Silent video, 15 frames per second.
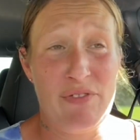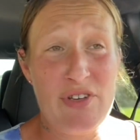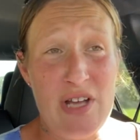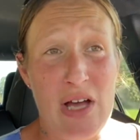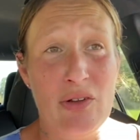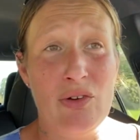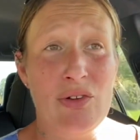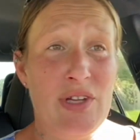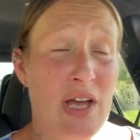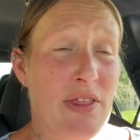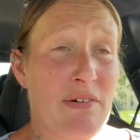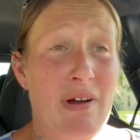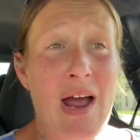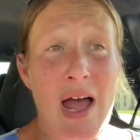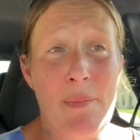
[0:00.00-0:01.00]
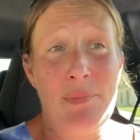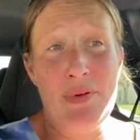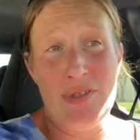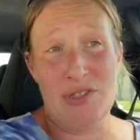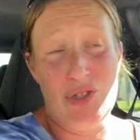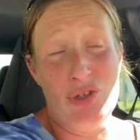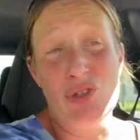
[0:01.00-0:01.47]
to download the other app,
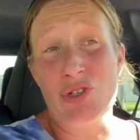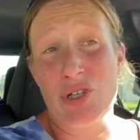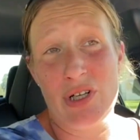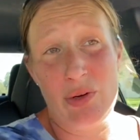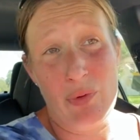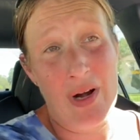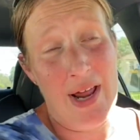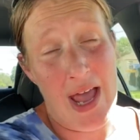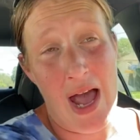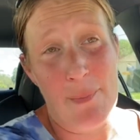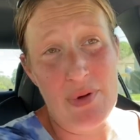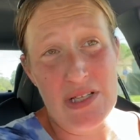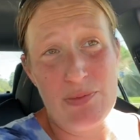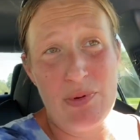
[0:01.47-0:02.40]
is usually what happens.